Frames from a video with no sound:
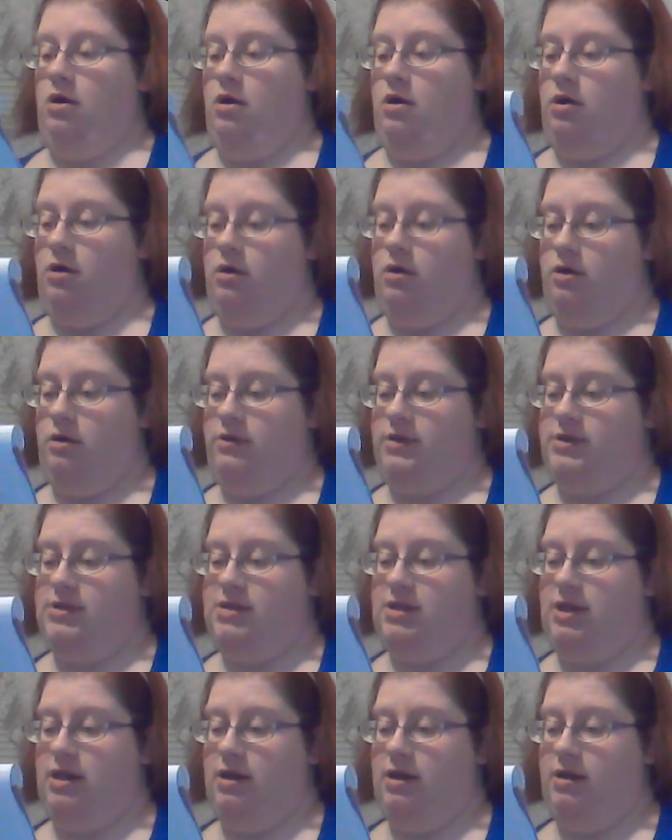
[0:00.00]
Let's
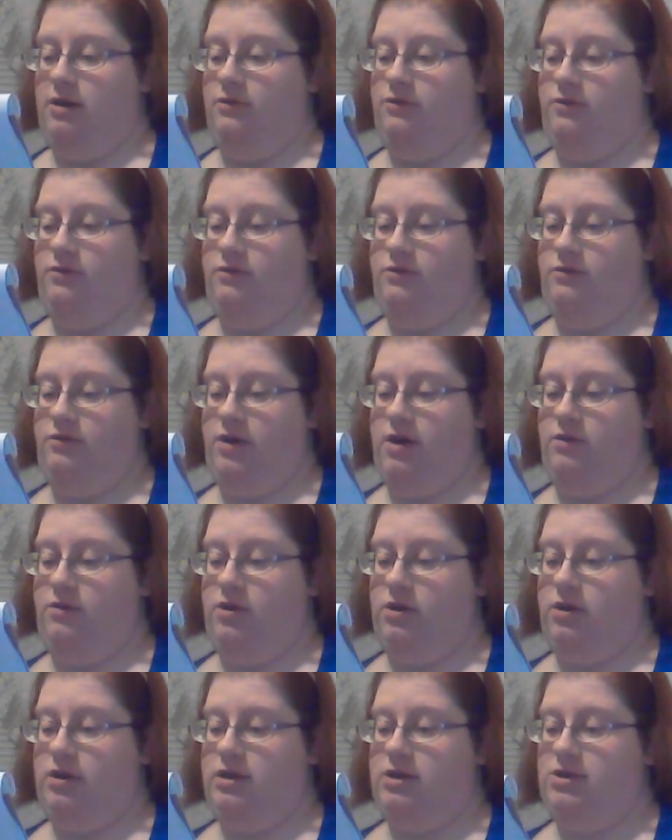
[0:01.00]
see.
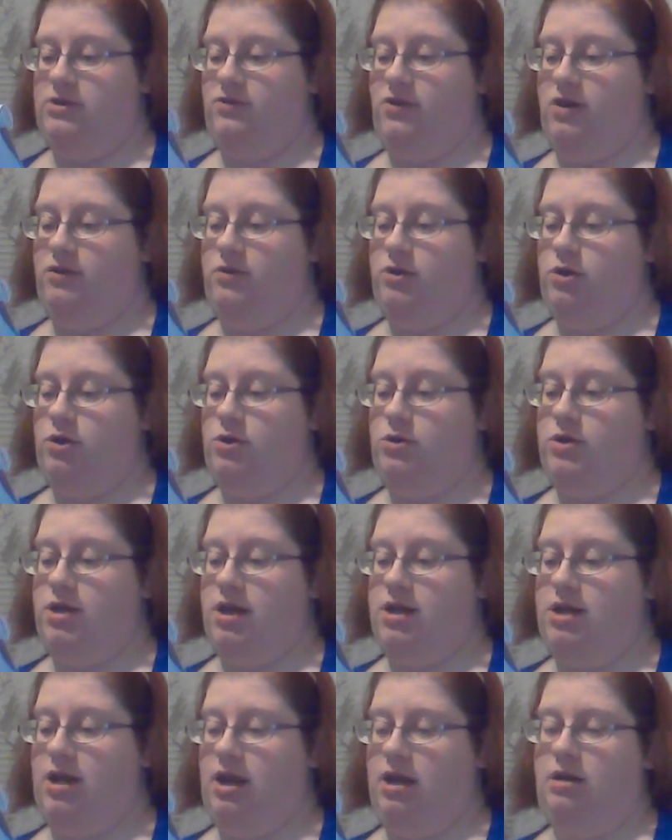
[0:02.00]
Favorite, least favorite, new
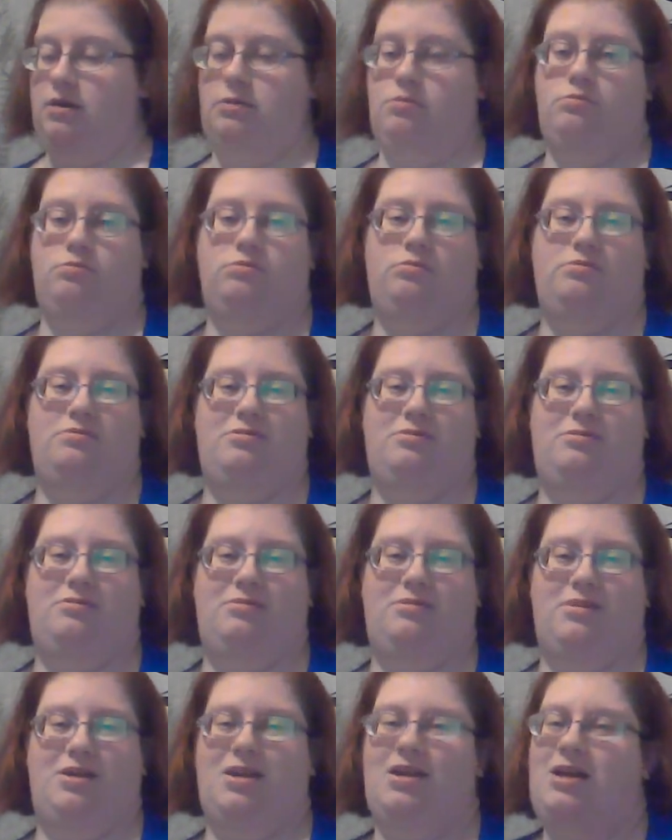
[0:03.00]
technique.
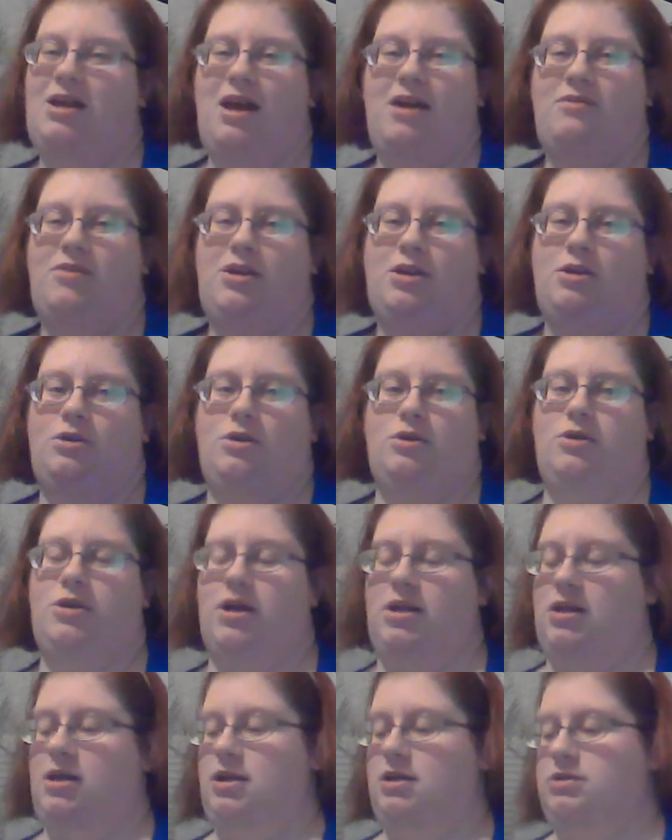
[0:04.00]
I didn't have any new
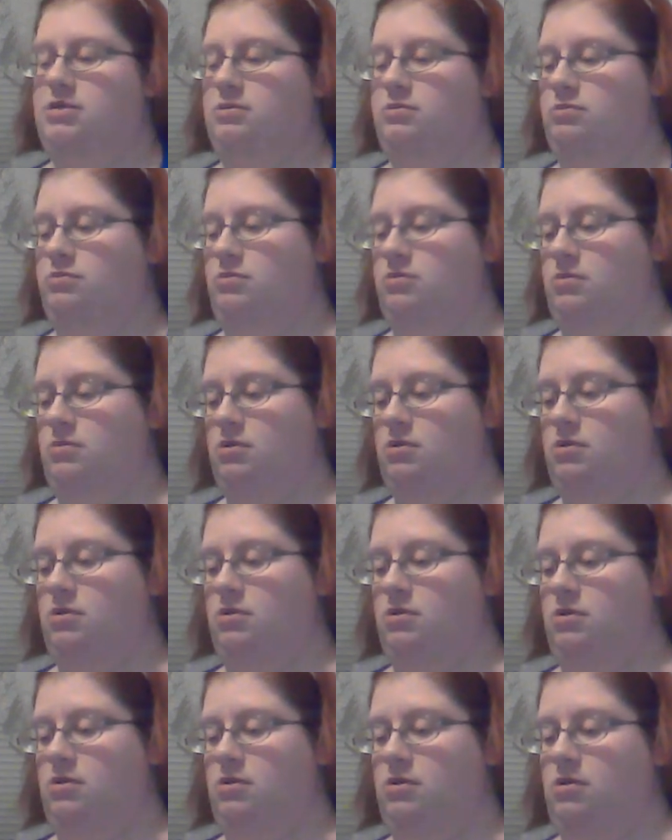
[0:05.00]
techniques.
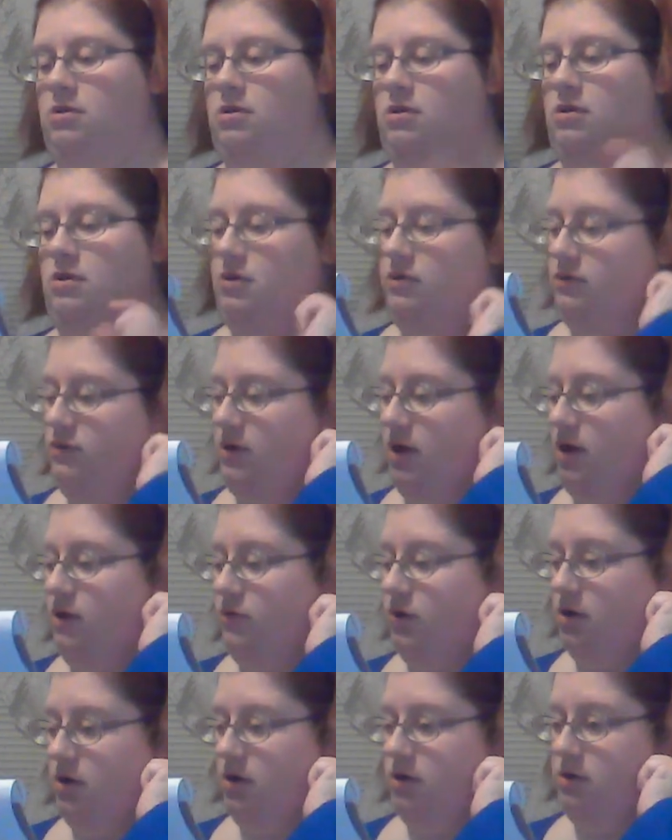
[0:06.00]

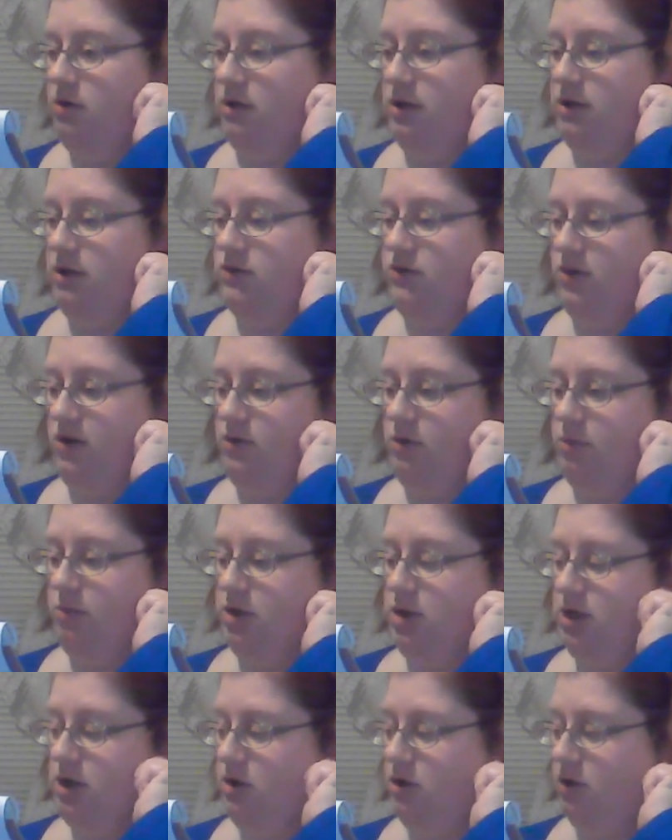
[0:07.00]
Favorite, least favorite
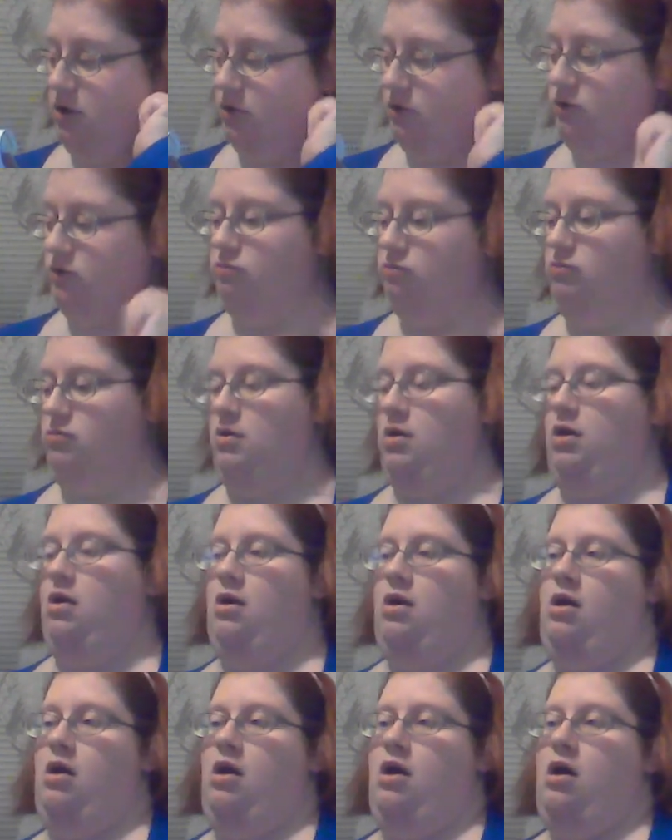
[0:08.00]
materials.
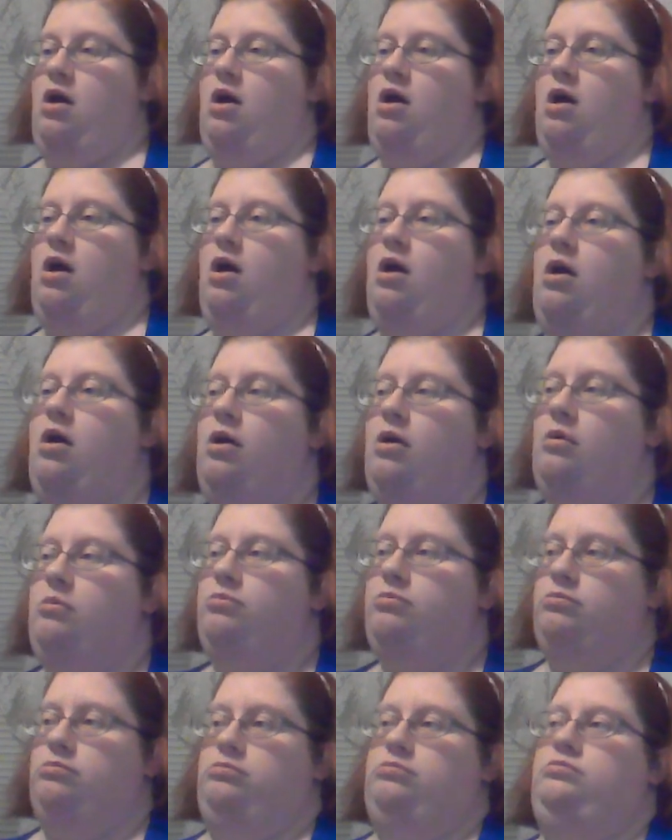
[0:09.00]

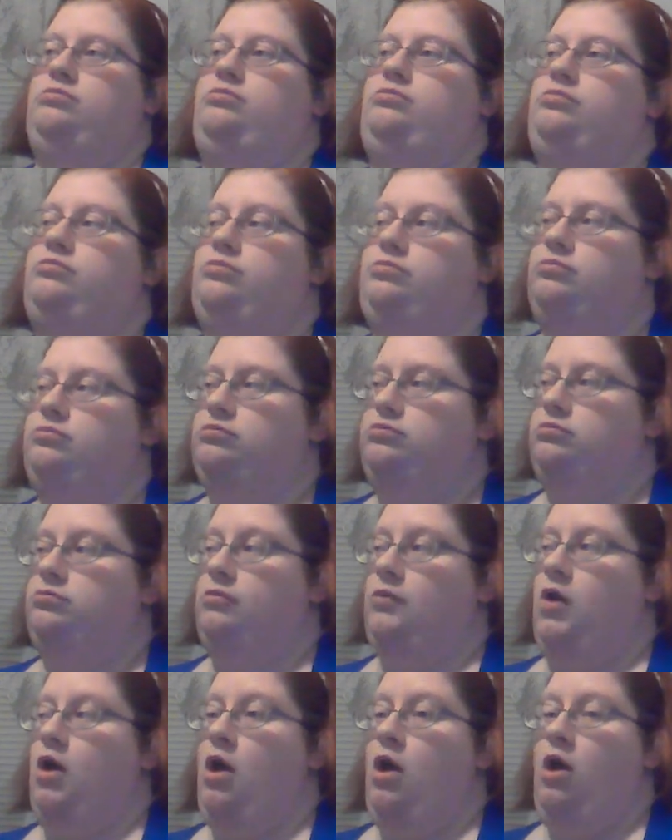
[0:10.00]
Well,
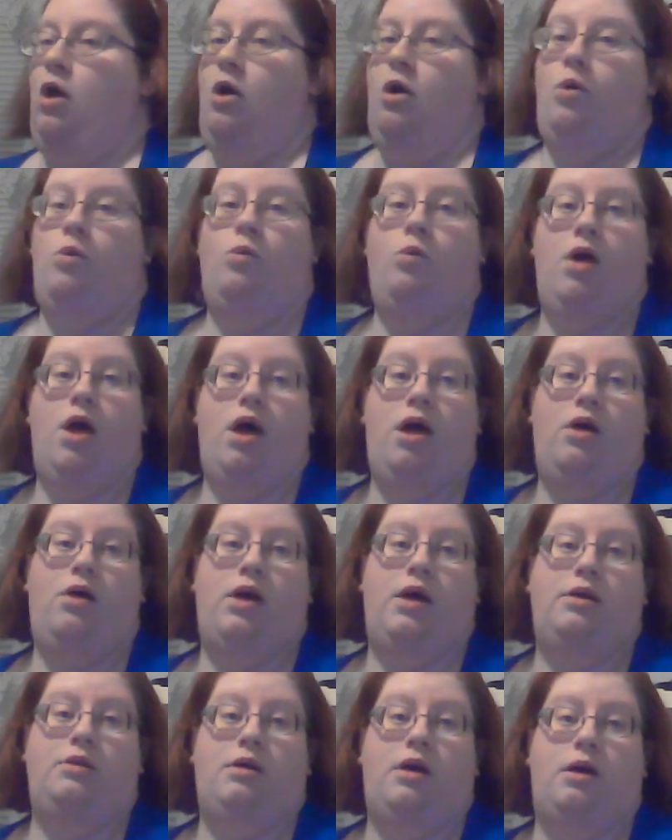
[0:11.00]

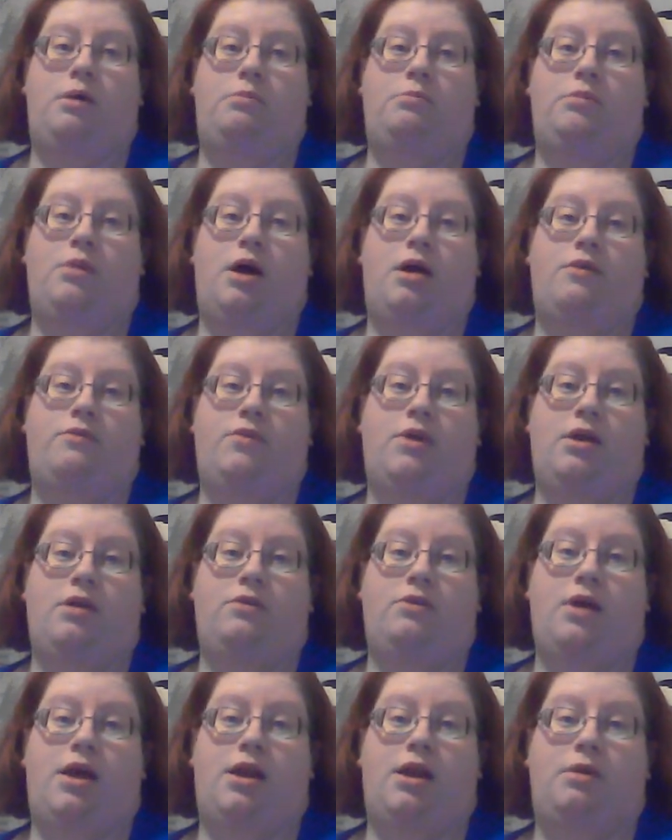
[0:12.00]
I'm not a
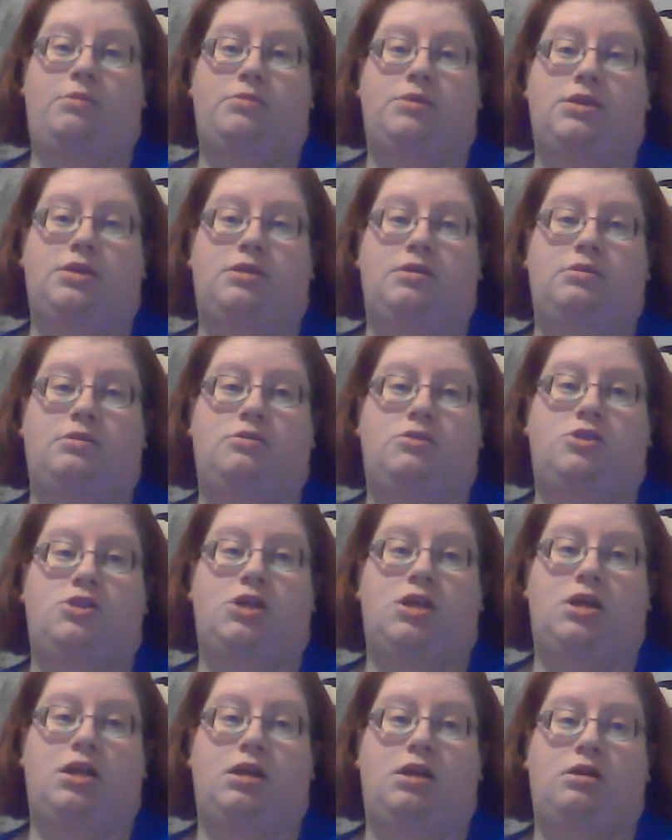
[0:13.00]
fan of that
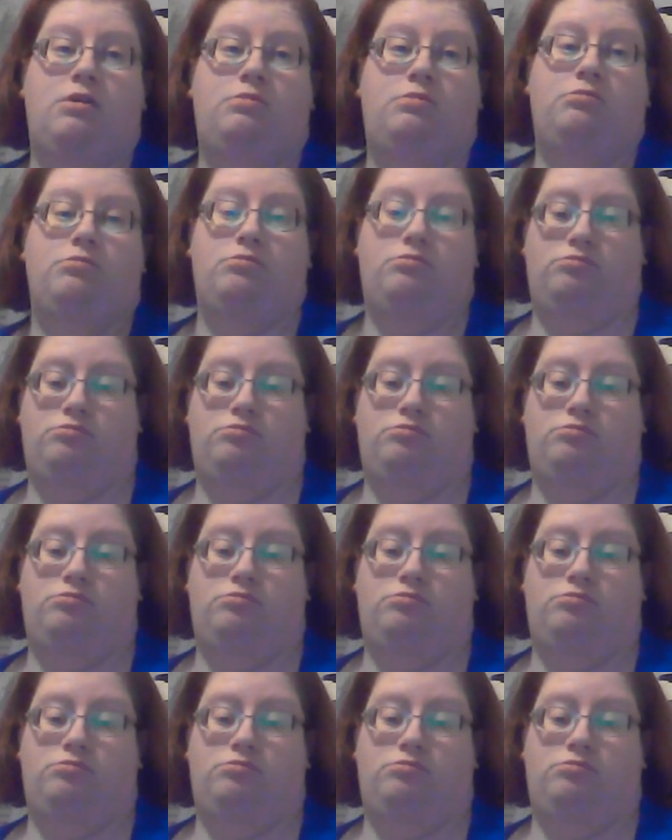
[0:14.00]
MCG